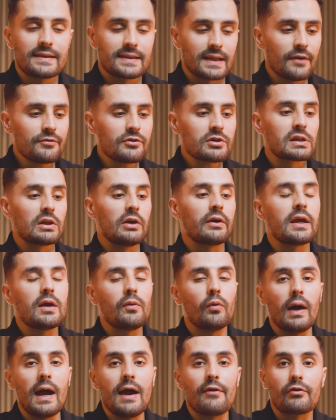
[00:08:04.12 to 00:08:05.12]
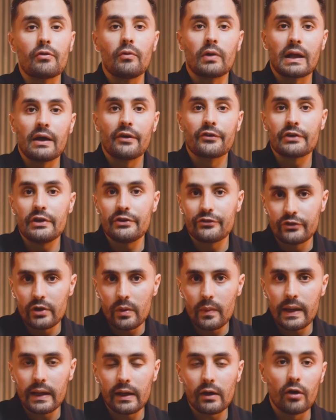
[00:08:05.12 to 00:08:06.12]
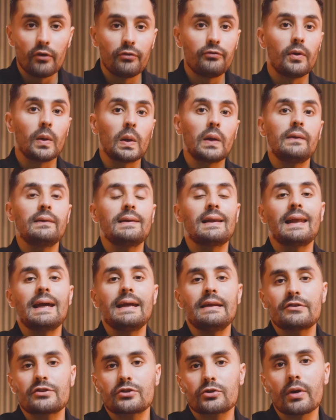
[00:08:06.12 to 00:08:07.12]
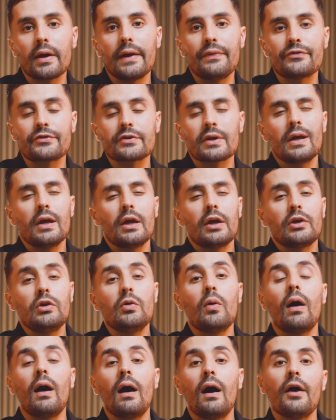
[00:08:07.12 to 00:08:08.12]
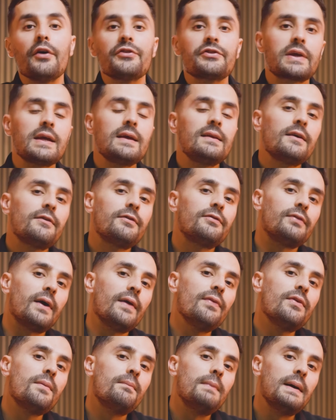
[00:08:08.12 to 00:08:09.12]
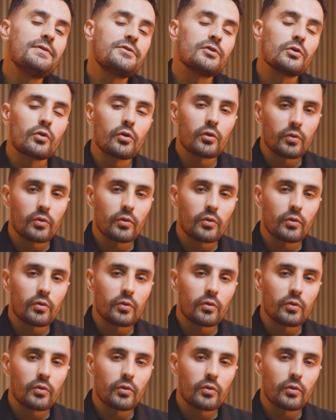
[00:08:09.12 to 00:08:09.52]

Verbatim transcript: Instead of just looking what everyone else is doing or following the latest trends, you are asking the fundamental